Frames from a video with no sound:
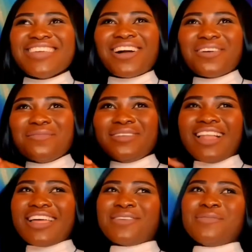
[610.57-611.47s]
y'all gonna be
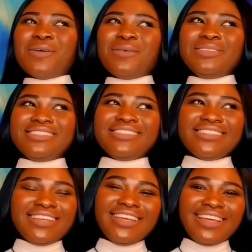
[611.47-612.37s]
like, whoa,
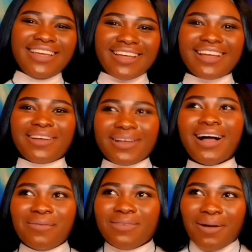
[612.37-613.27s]
Gigi.
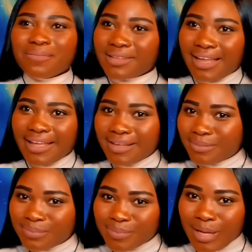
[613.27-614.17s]
I'll be like,
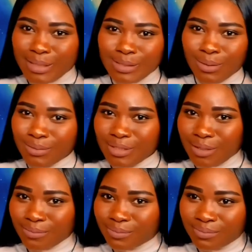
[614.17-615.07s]
I told
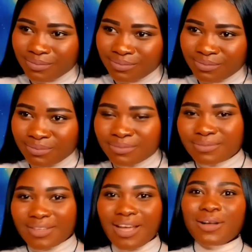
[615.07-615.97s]
y'all.
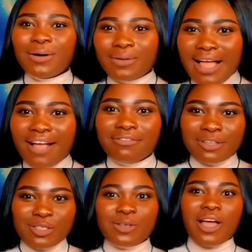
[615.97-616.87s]
Y'all gonna laugh
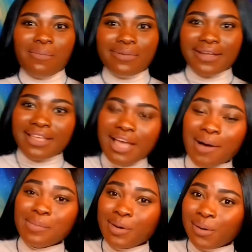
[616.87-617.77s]
until y'all break your
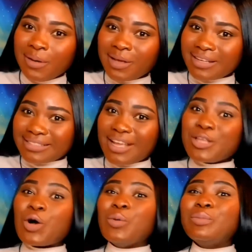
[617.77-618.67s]
bone. You understand?
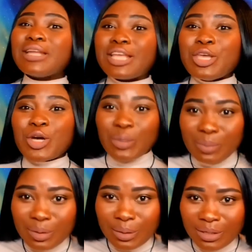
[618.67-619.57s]
You're gonna break your
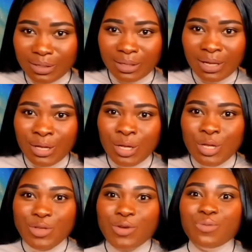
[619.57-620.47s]
bone.
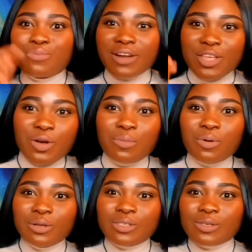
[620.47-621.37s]
You break your
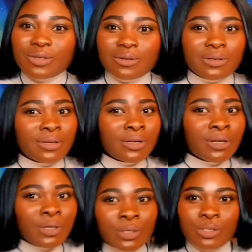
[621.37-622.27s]
bone to
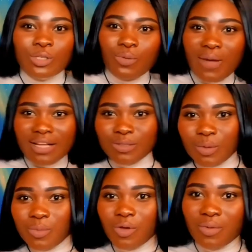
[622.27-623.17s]
the
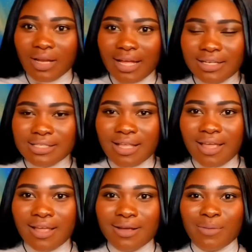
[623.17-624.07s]
maximum, you'll be like,
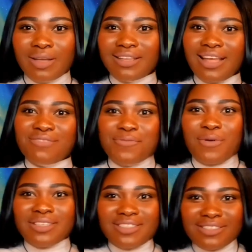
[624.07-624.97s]
dang, why did I even
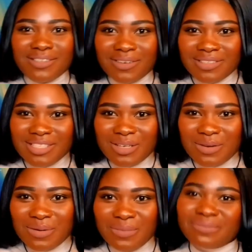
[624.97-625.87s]
watch this girl channel?